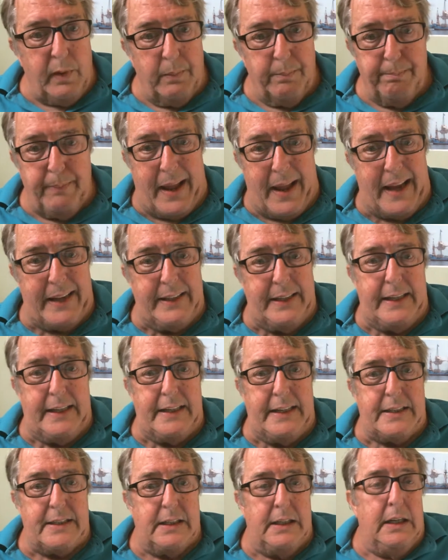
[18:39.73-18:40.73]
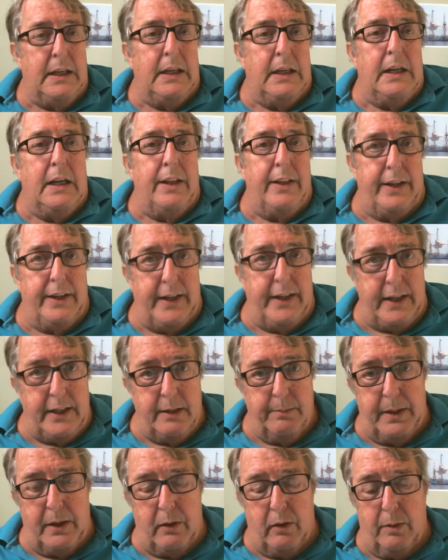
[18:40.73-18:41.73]
Bad knees that need
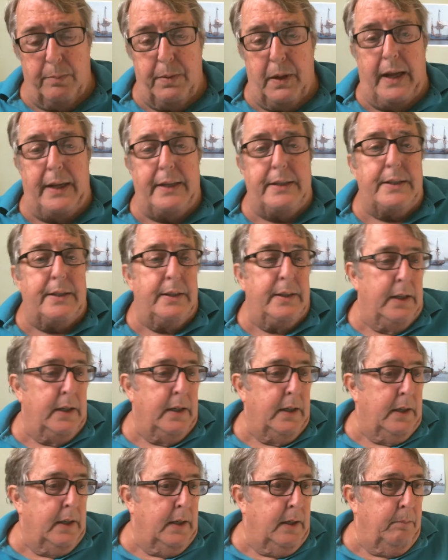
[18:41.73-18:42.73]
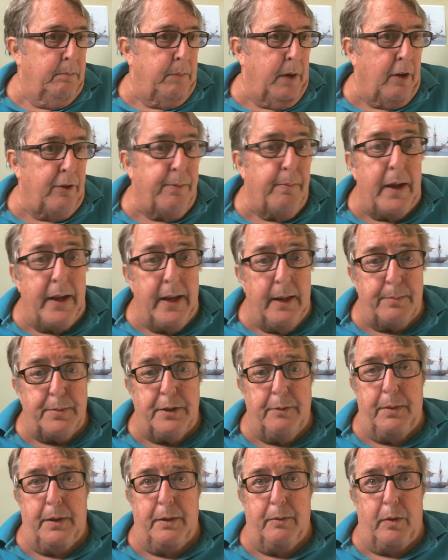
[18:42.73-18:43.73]
to be replaced. Both of my hips
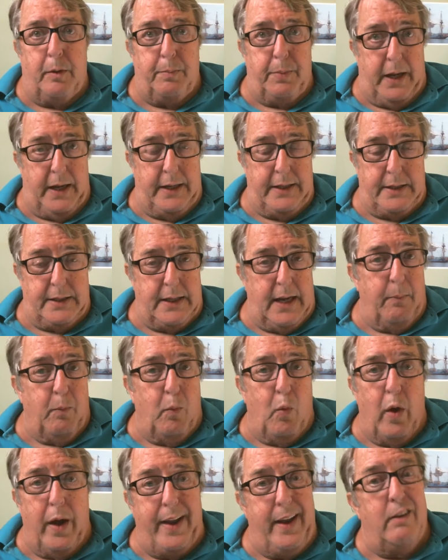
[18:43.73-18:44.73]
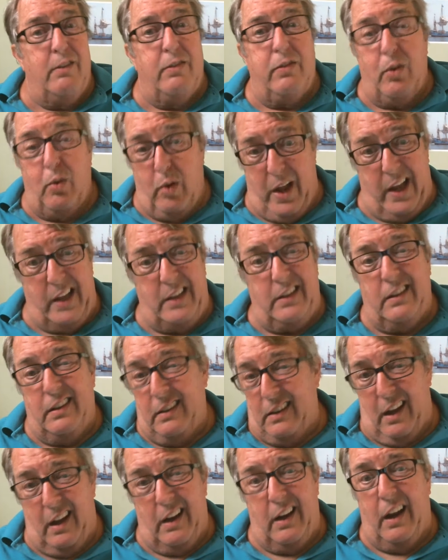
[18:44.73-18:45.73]
have been replaced. I'm way overweight.
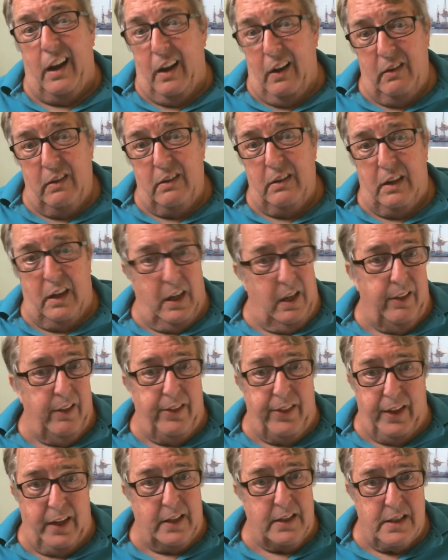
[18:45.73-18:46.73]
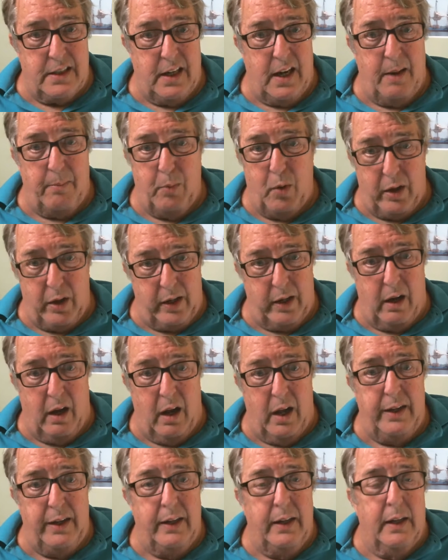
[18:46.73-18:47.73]
I know, things that I'm working
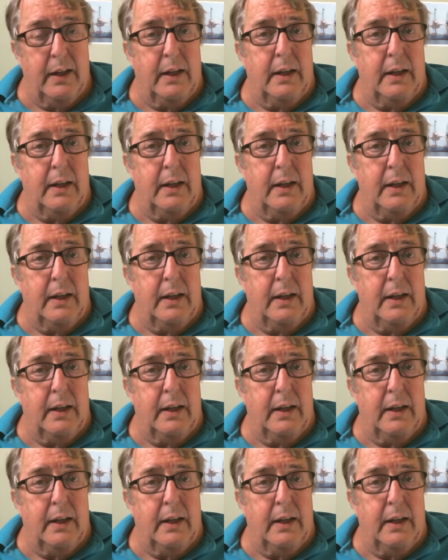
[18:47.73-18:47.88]
on.